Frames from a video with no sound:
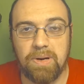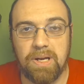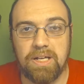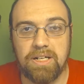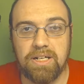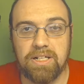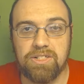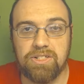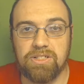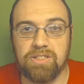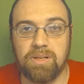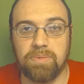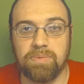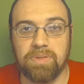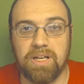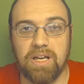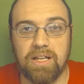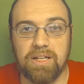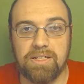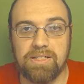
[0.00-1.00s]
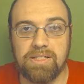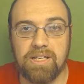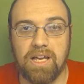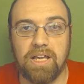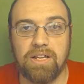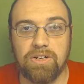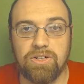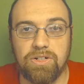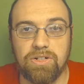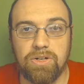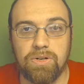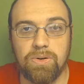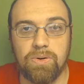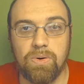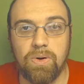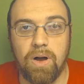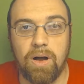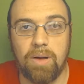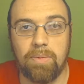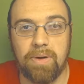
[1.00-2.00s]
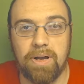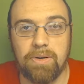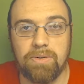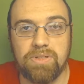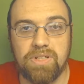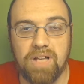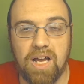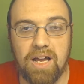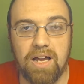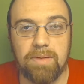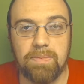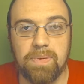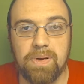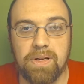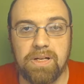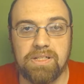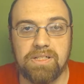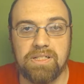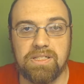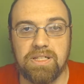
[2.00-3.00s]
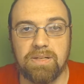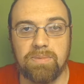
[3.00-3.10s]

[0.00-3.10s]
It's just something I decided to do on my own time because it seemed